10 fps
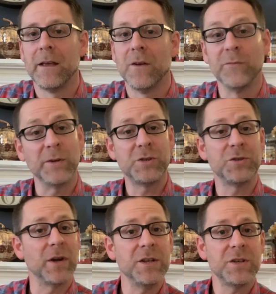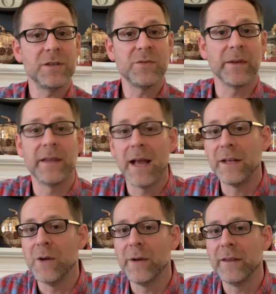frustrations with not
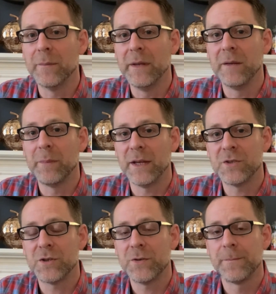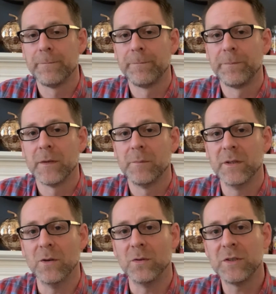knowing the big picture, but
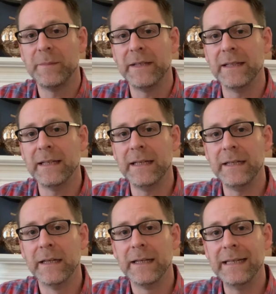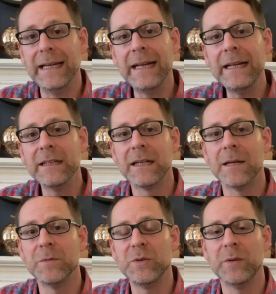ultimately needing to
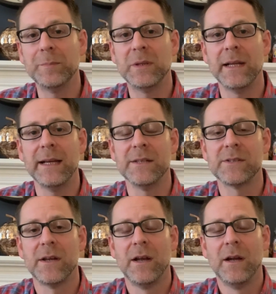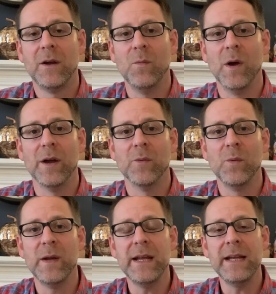come to a place where
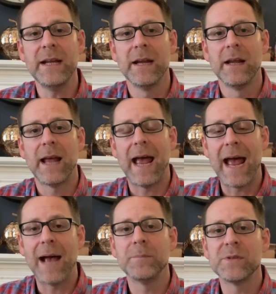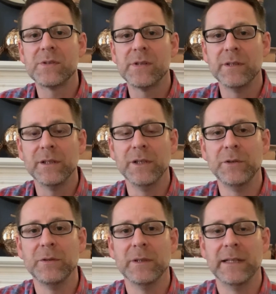we
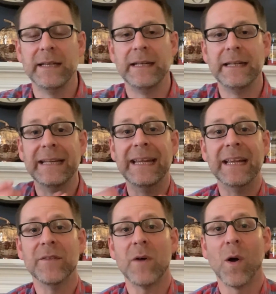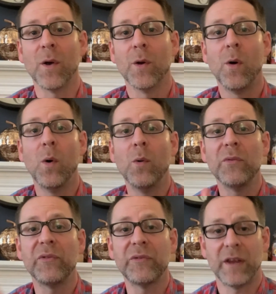absolutely give our whole
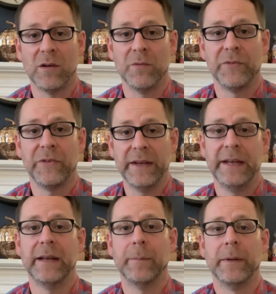selves to Him